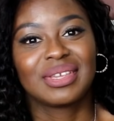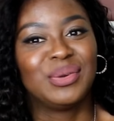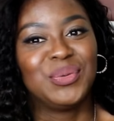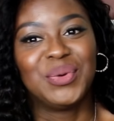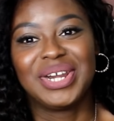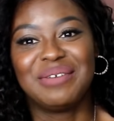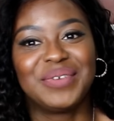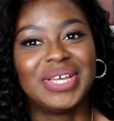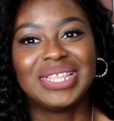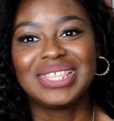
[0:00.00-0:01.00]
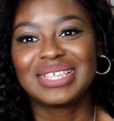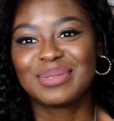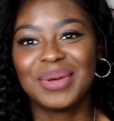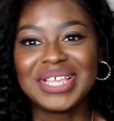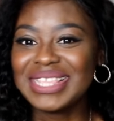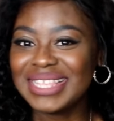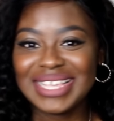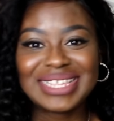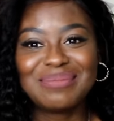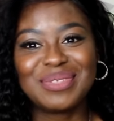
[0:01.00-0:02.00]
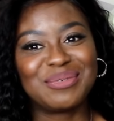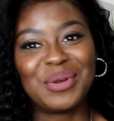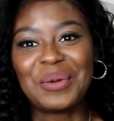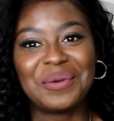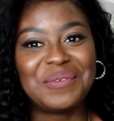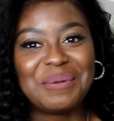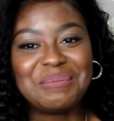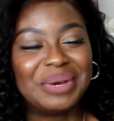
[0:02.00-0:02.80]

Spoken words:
whatever, this one, there's something wrong with him,